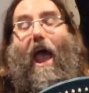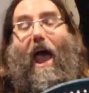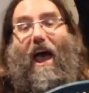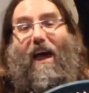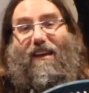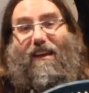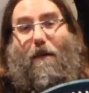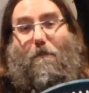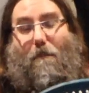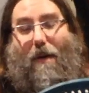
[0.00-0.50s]

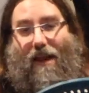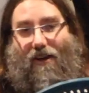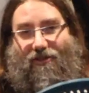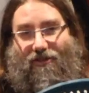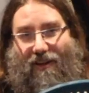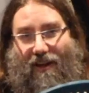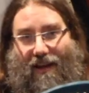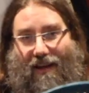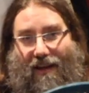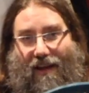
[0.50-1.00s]
As I
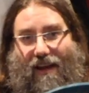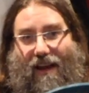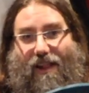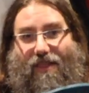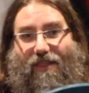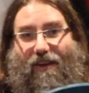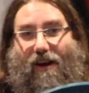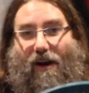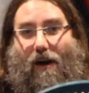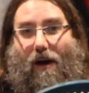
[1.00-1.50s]
mentioned,
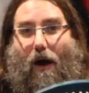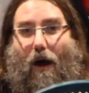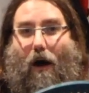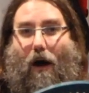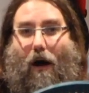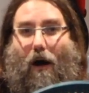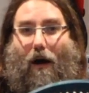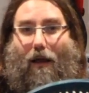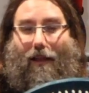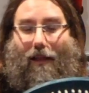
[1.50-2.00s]
there
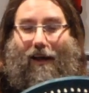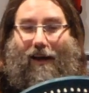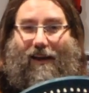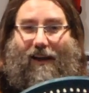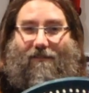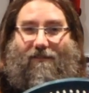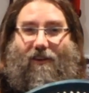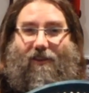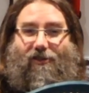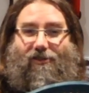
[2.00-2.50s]
are a lot of
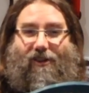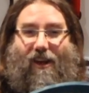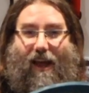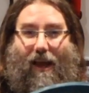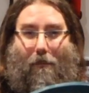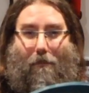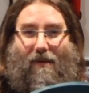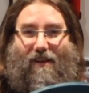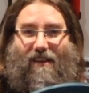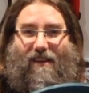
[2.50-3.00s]
different
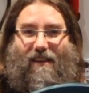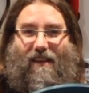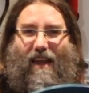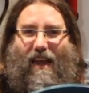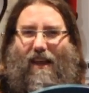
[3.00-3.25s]
shapes,